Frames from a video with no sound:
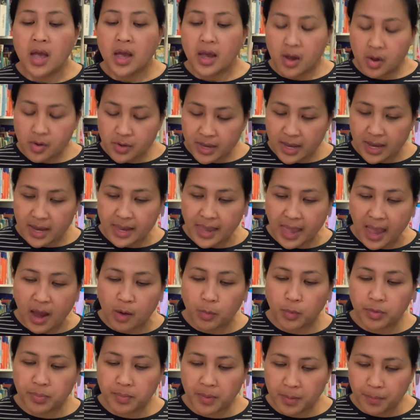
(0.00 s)
okay yeah
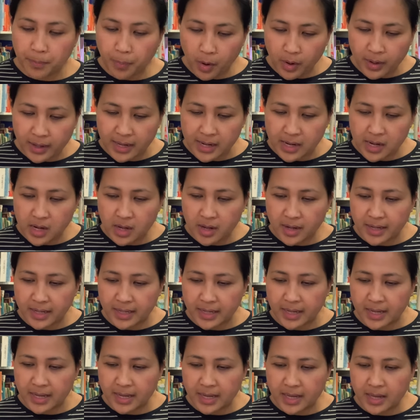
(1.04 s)
with my pocket
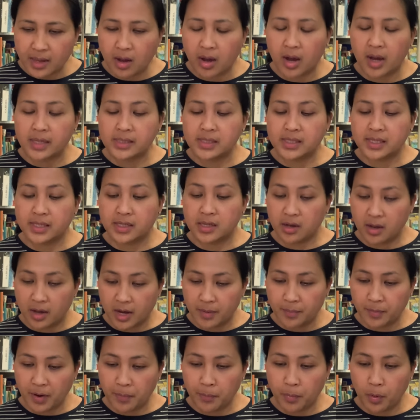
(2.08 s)
lining i did
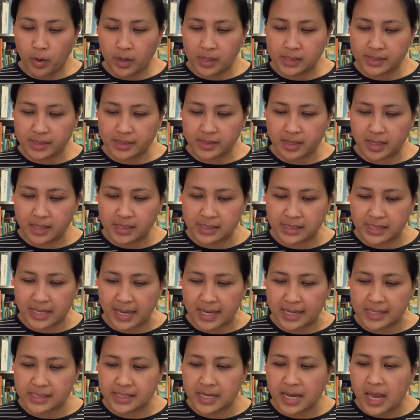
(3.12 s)
line my pockets as i
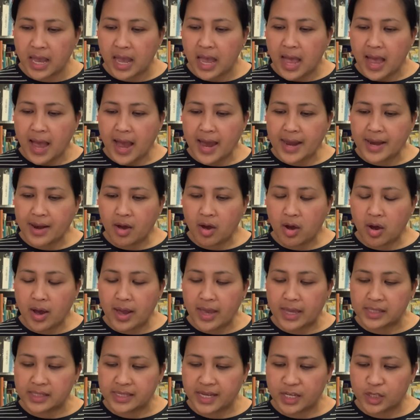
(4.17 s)
said and i
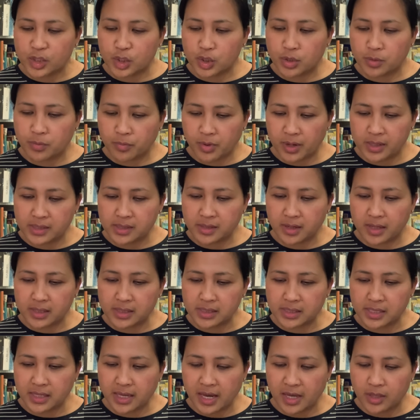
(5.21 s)
attached them right
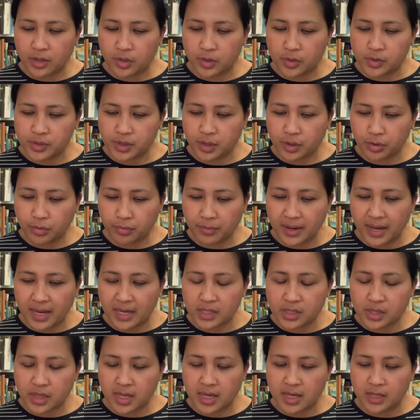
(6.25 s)
sides together using a 3
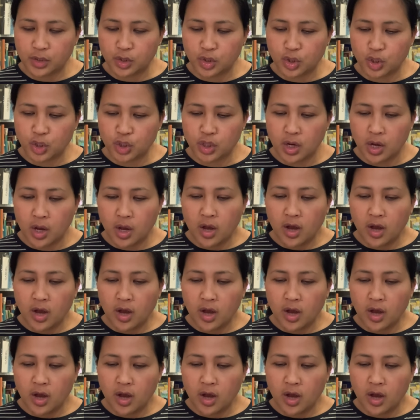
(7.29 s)
8 inch